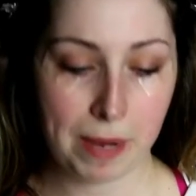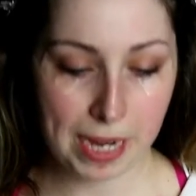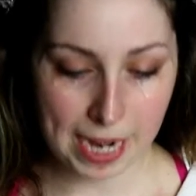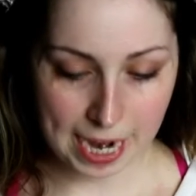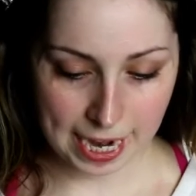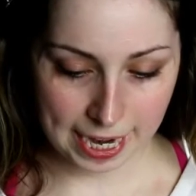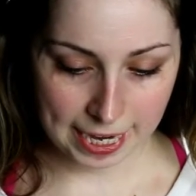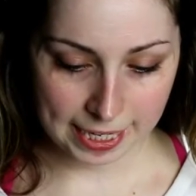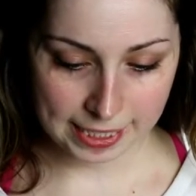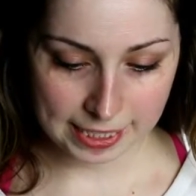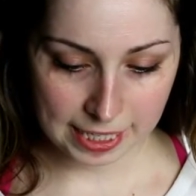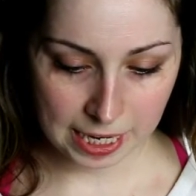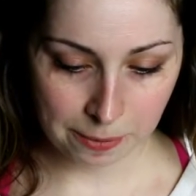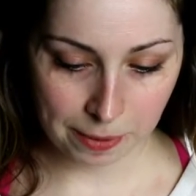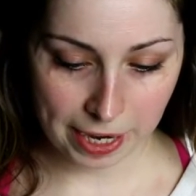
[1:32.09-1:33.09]
my eyes.
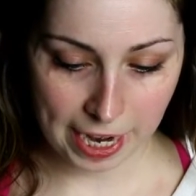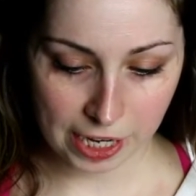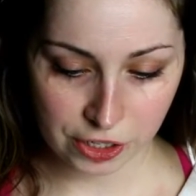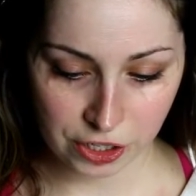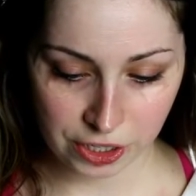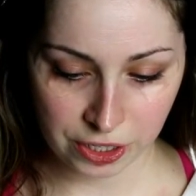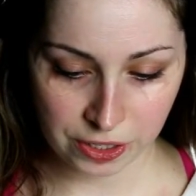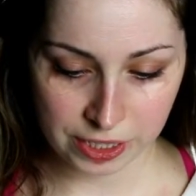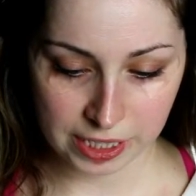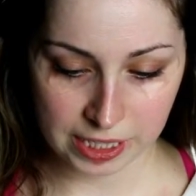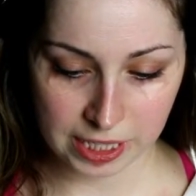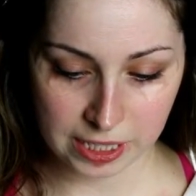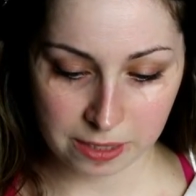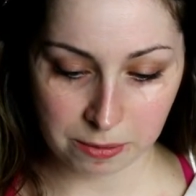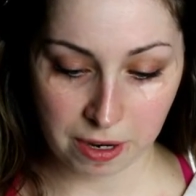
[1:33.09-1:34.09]
And what I actually use is
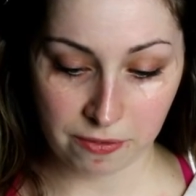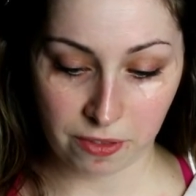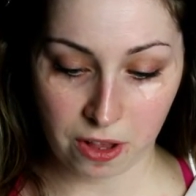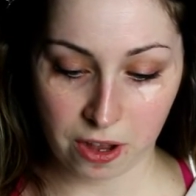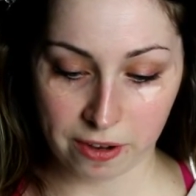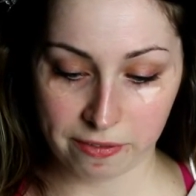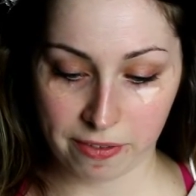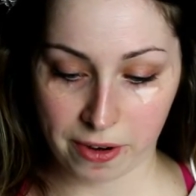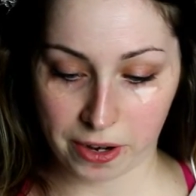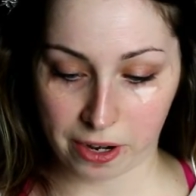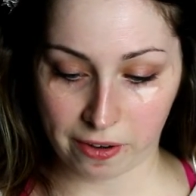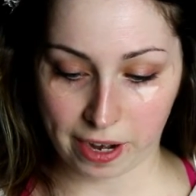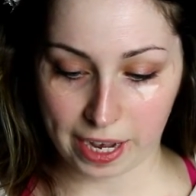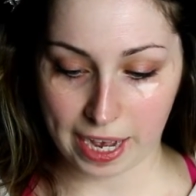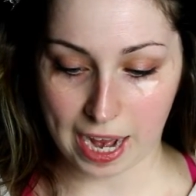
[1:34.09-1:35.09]
this Revlon
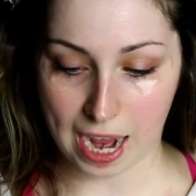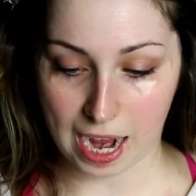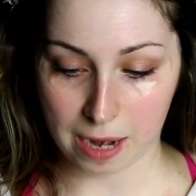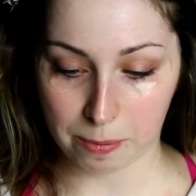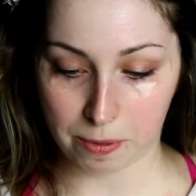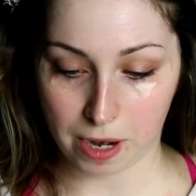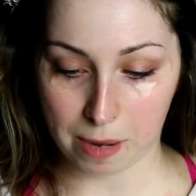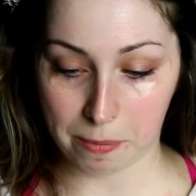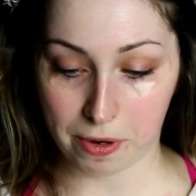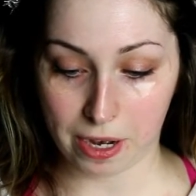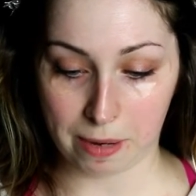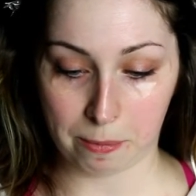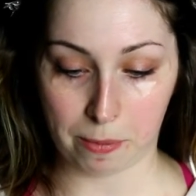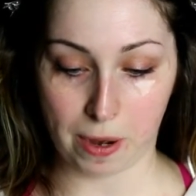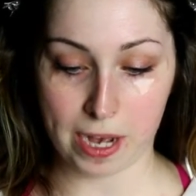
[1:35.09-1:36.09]
Photoready eye primer
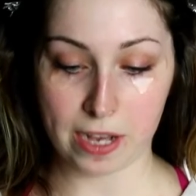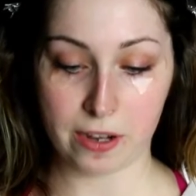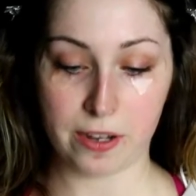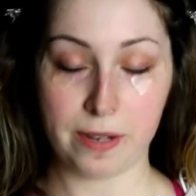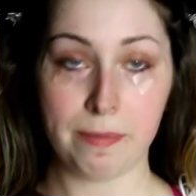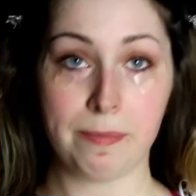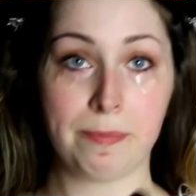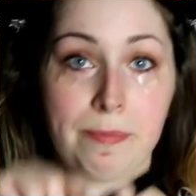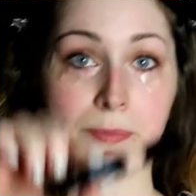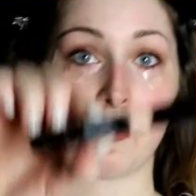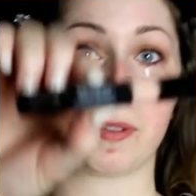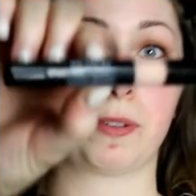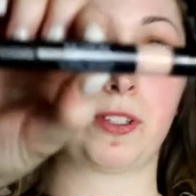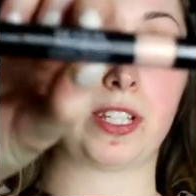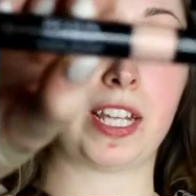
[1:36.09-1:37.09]
and brightener.
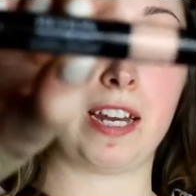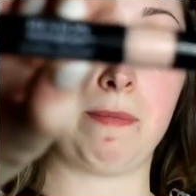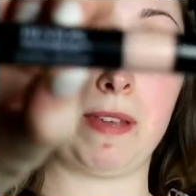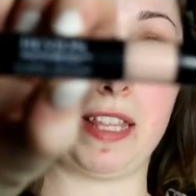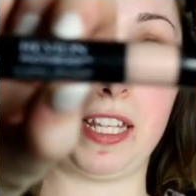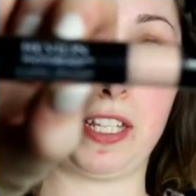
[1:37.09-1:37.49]
It's going to be